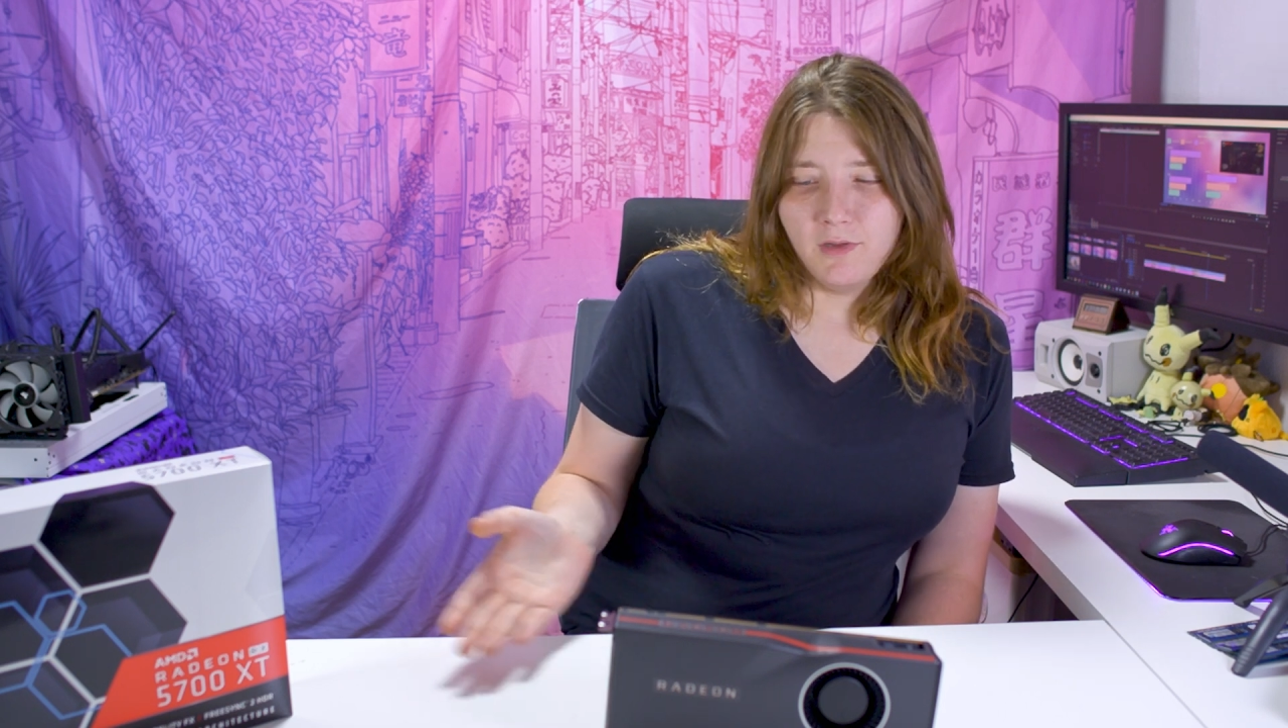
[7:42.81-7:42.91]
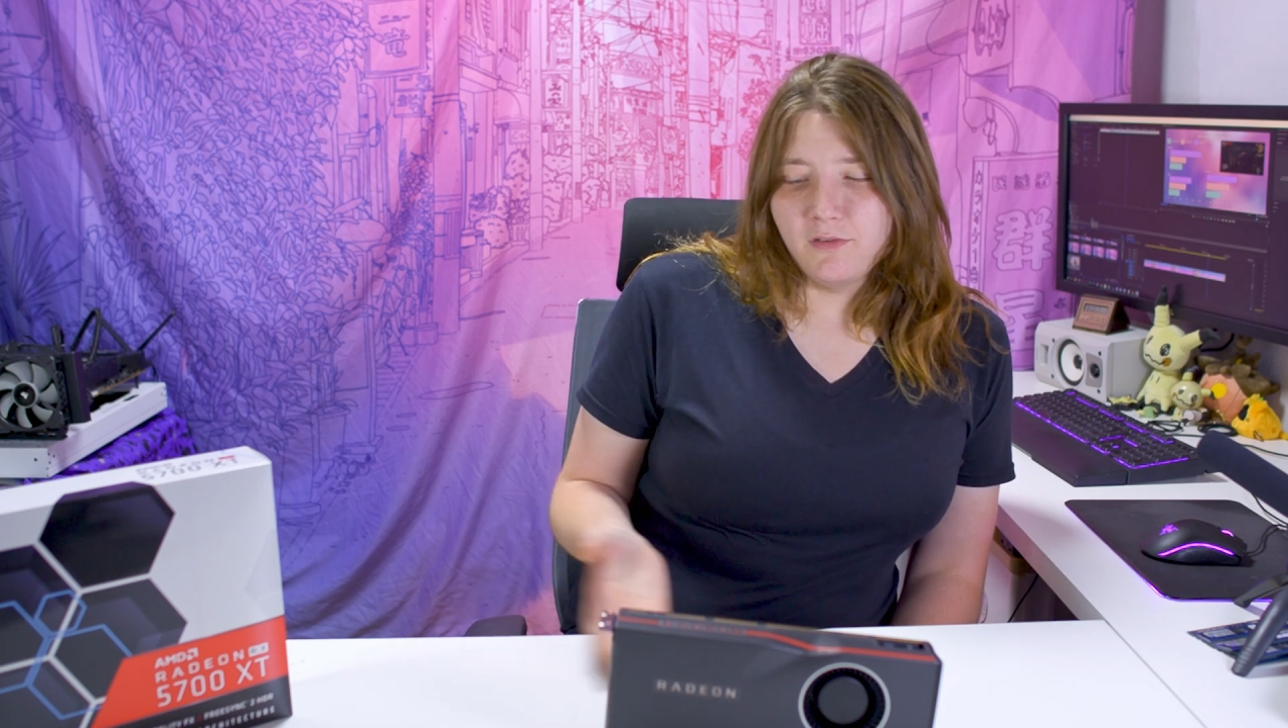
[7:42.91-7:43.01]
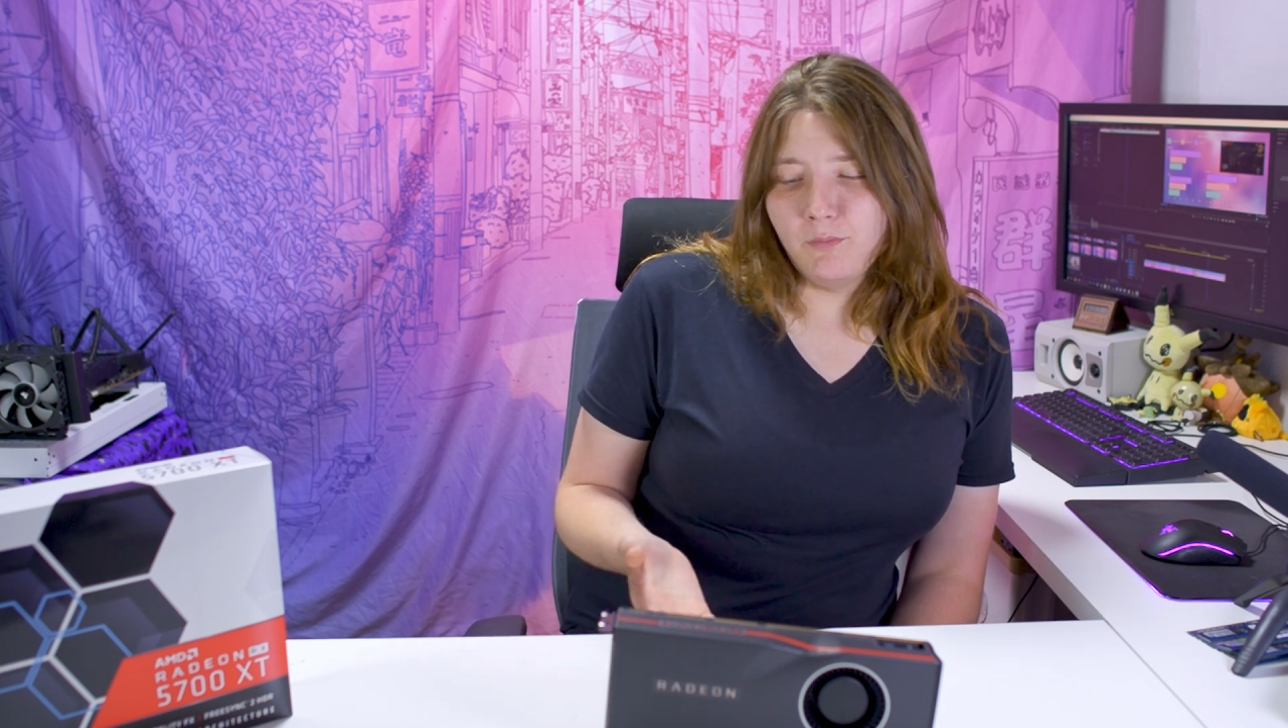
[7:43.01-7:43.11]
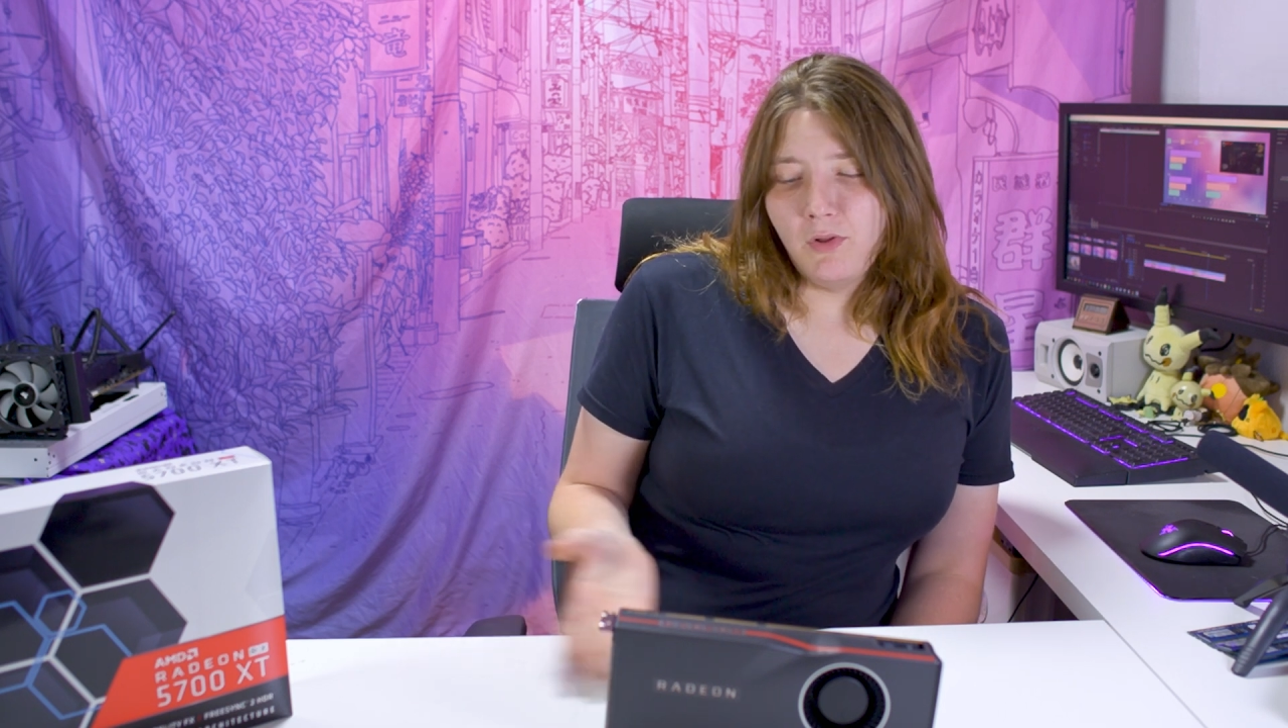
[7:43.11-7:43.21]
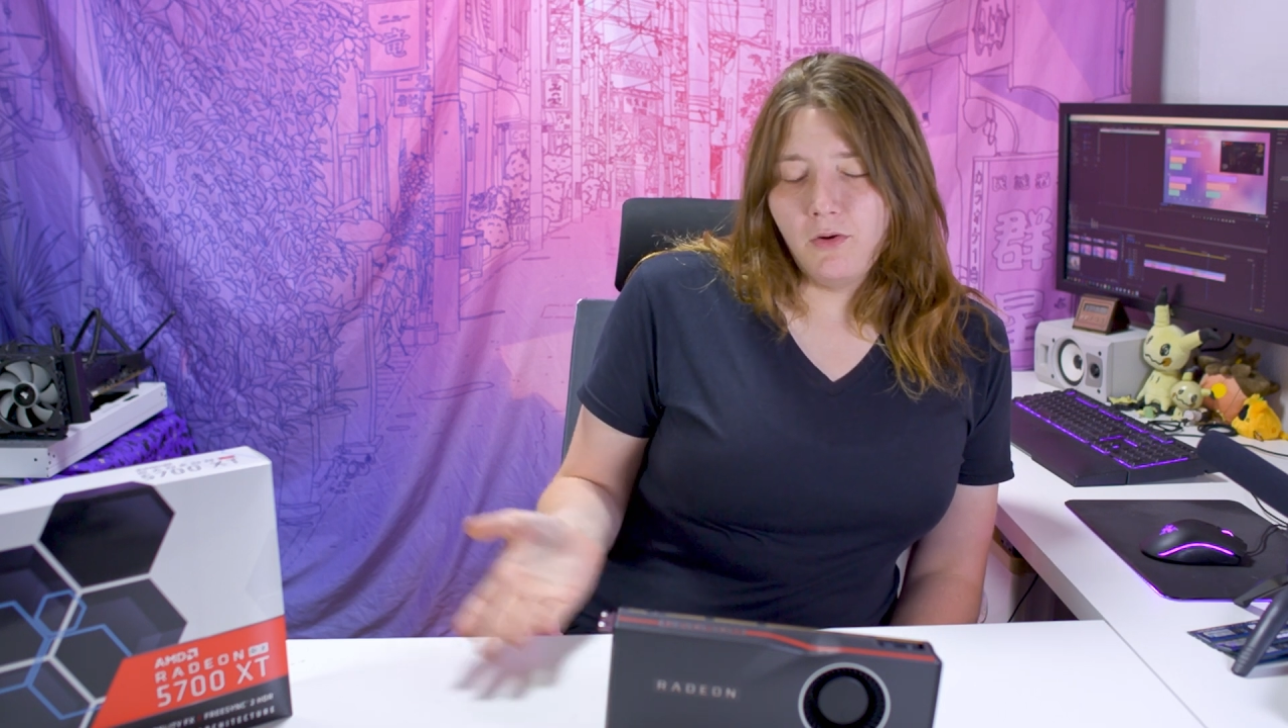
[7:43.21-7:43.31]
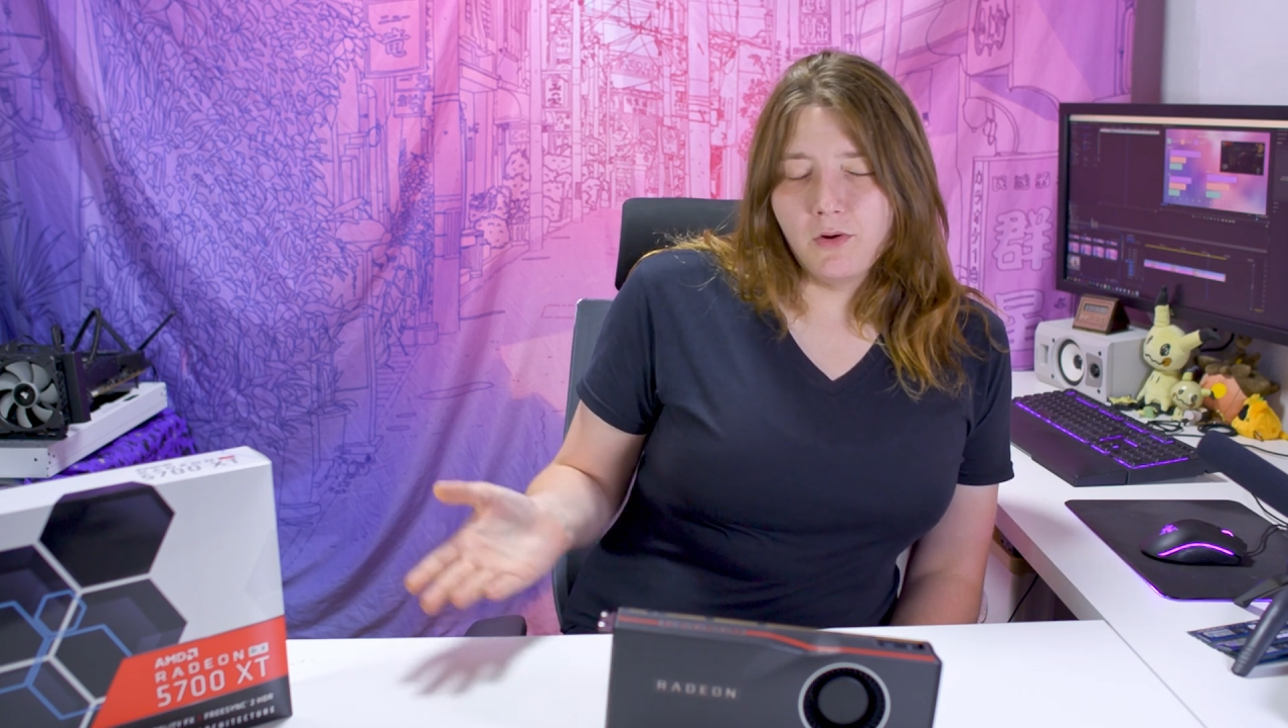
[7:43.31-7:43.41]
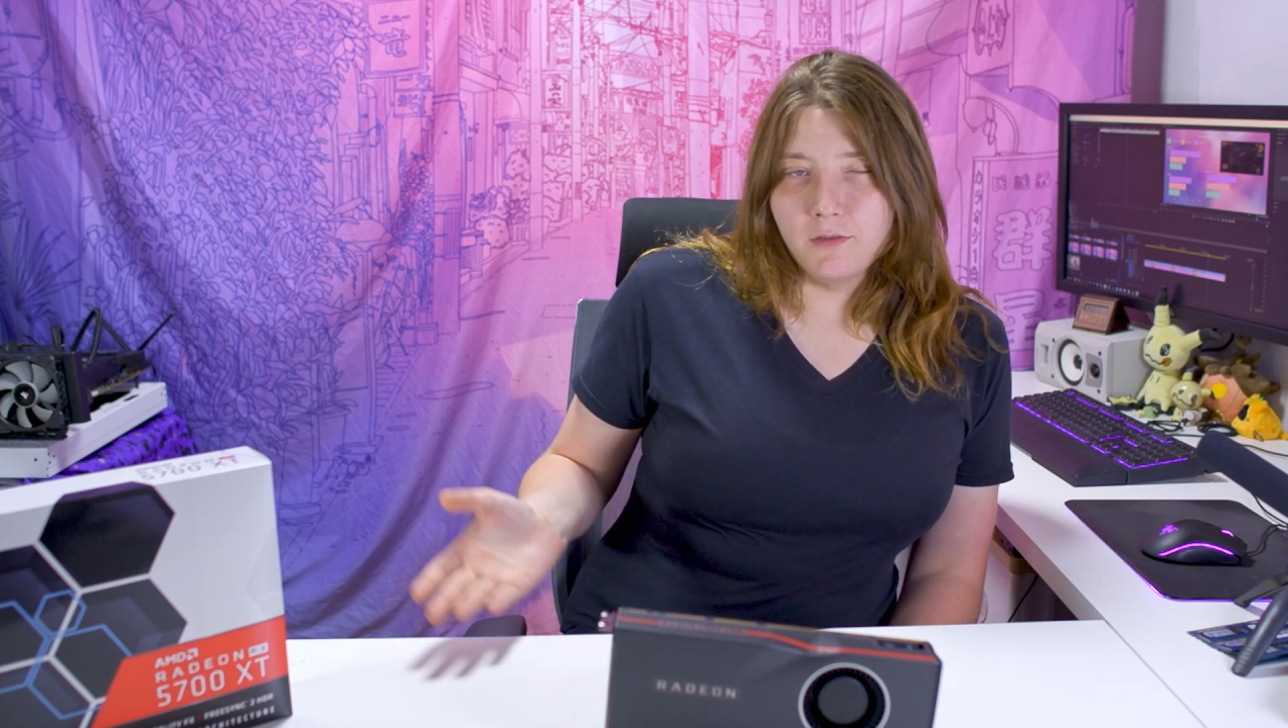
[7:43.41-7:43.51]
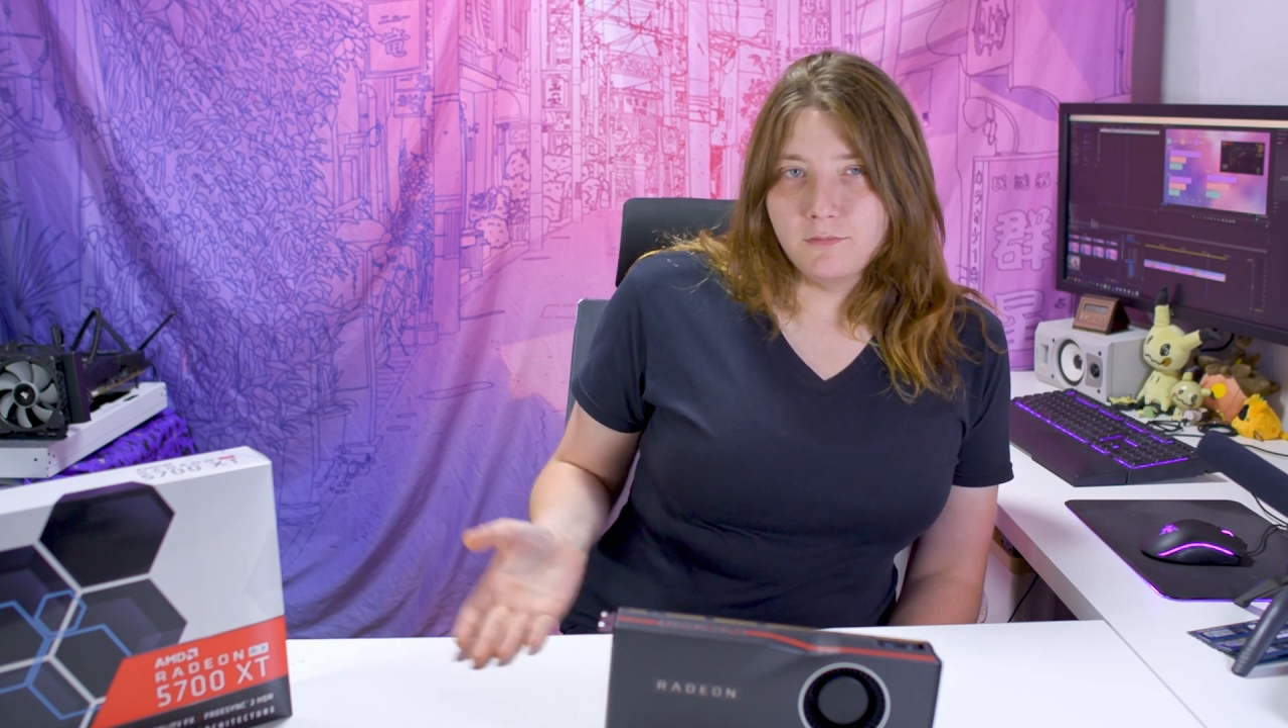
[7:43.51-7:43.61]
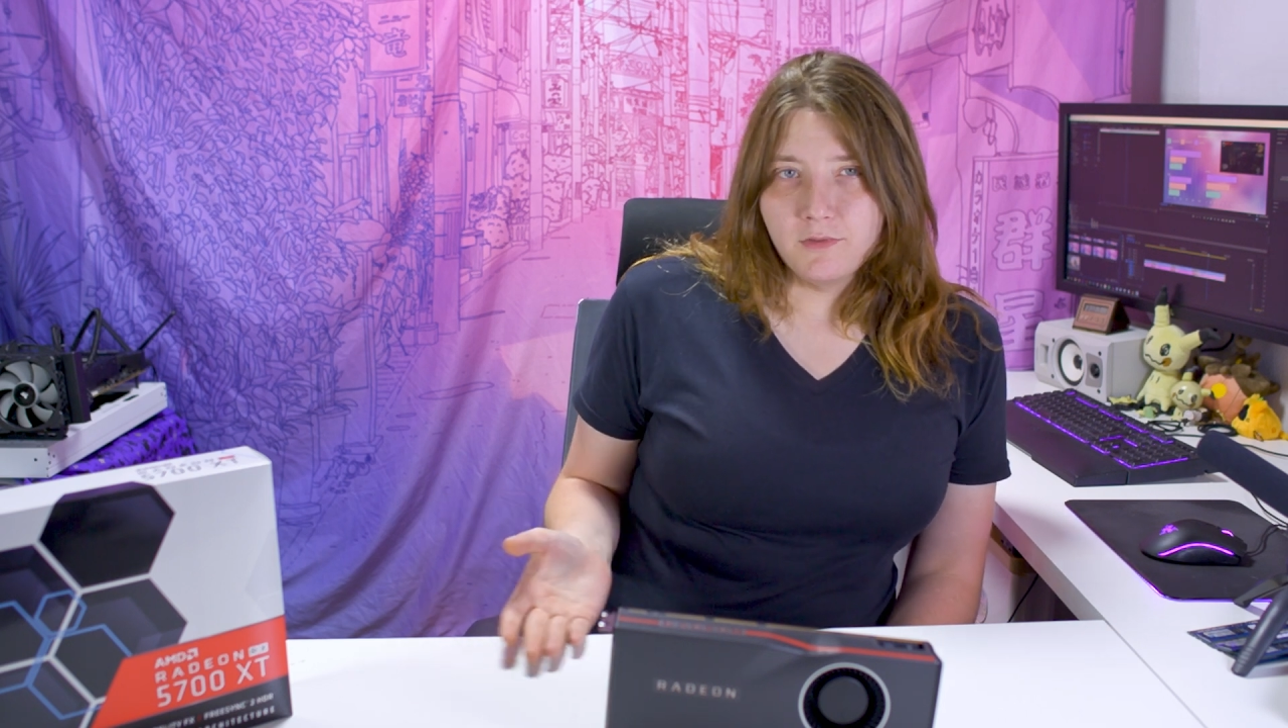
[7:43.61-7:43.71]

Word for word: It's a blower.